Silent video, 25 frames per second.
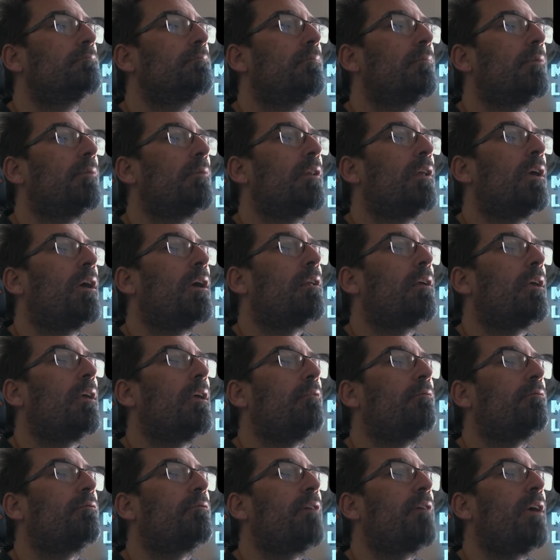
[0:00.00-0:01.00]
Not a
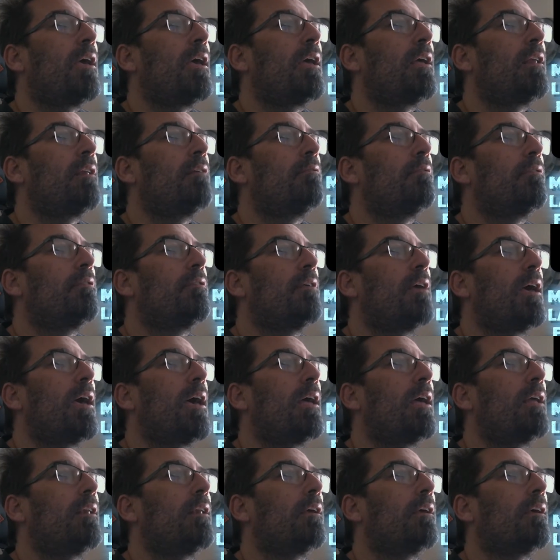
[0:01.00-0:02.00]
fan of
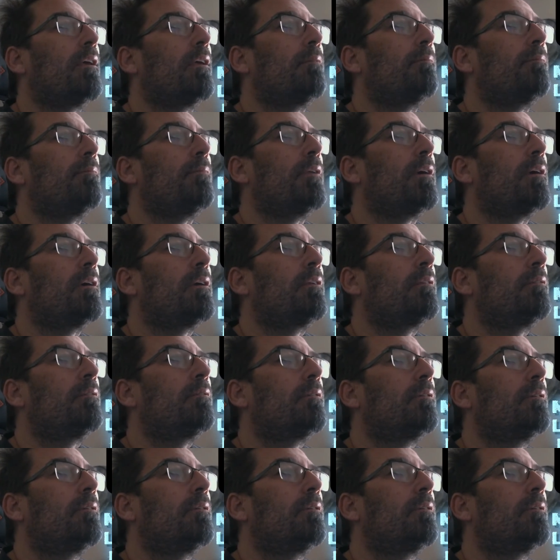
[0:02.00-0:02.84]
that, I am not.